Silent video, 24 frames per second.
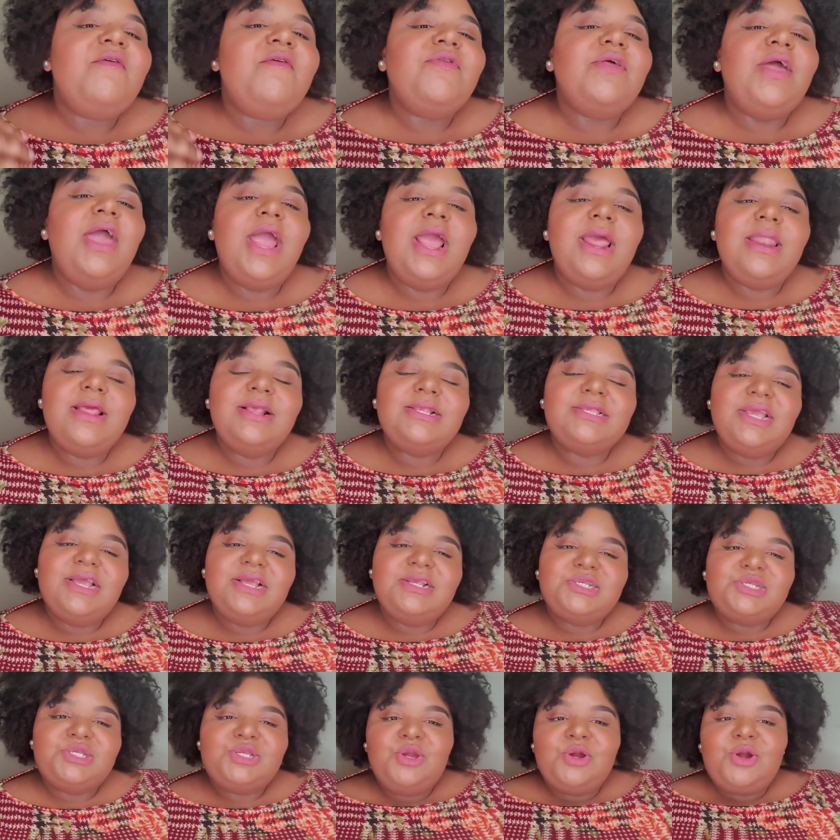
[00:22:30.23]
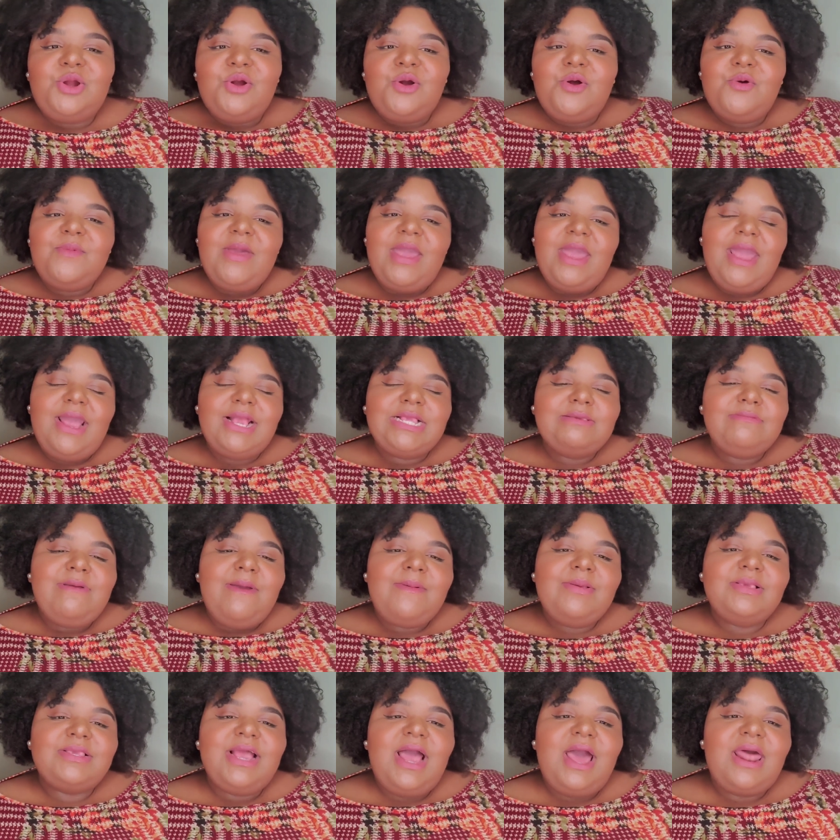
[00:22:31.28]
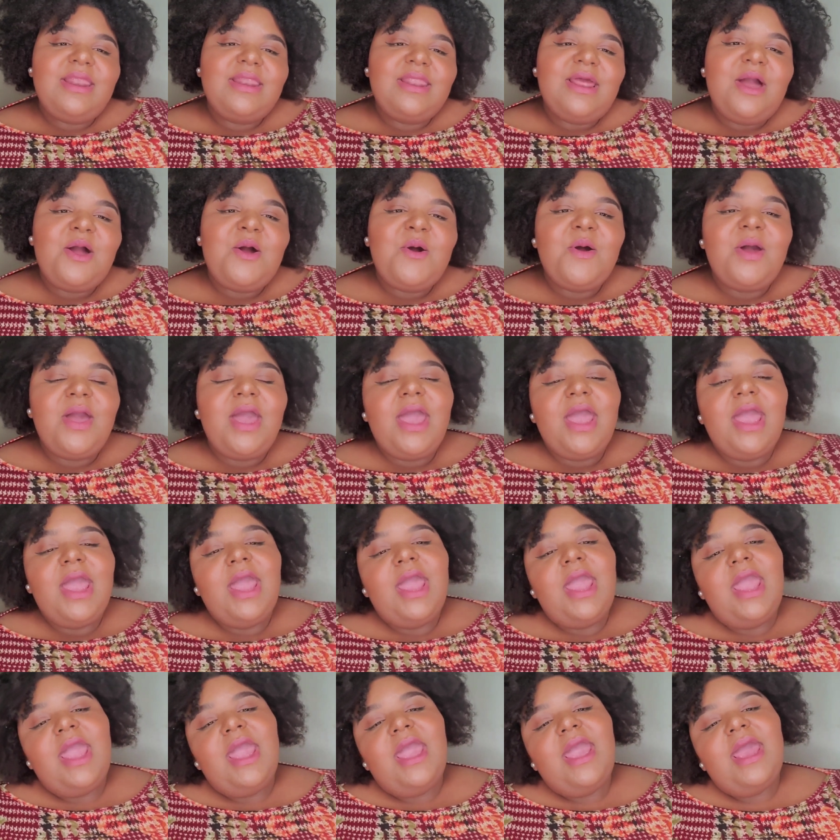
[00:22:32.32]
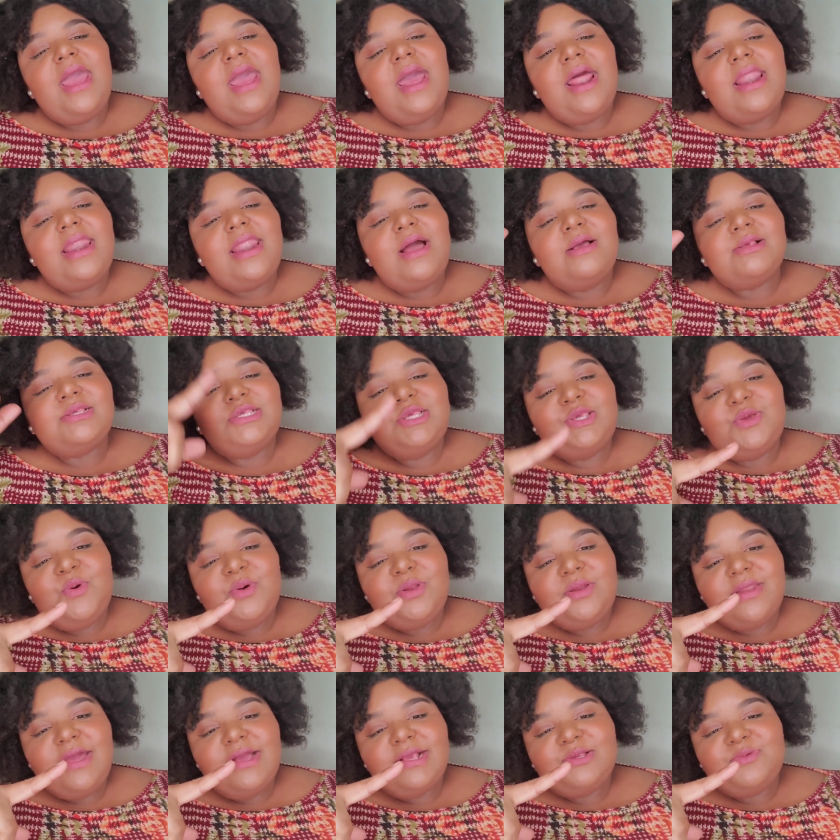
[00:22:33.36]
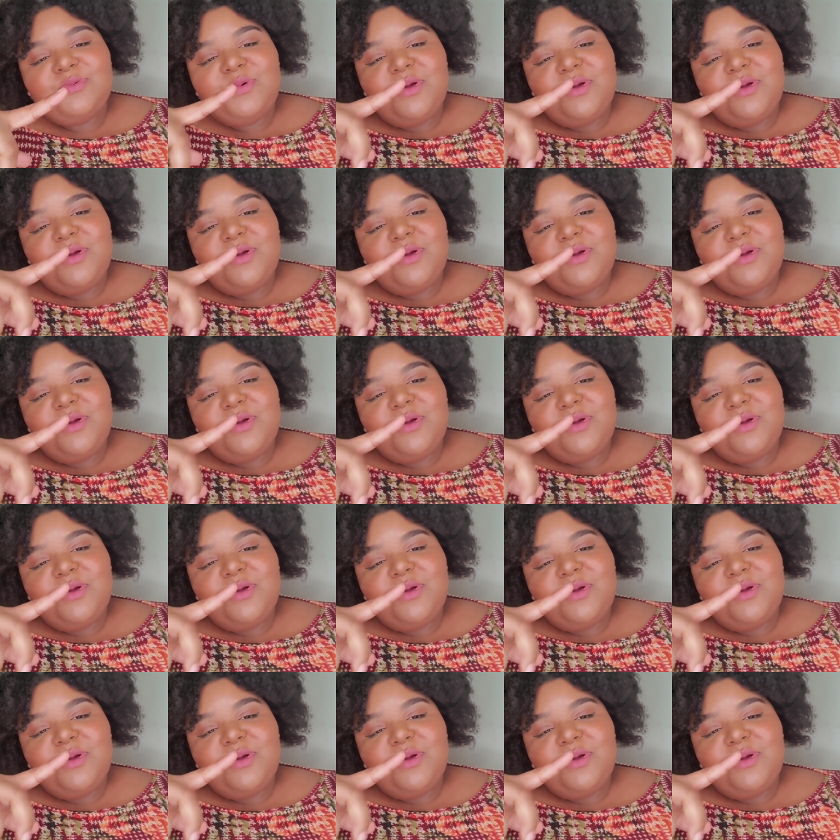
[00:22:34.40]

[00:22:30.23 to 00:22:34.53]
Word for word: And this is your girl, Big Hasty Baby, signing out. And I'll see you on the next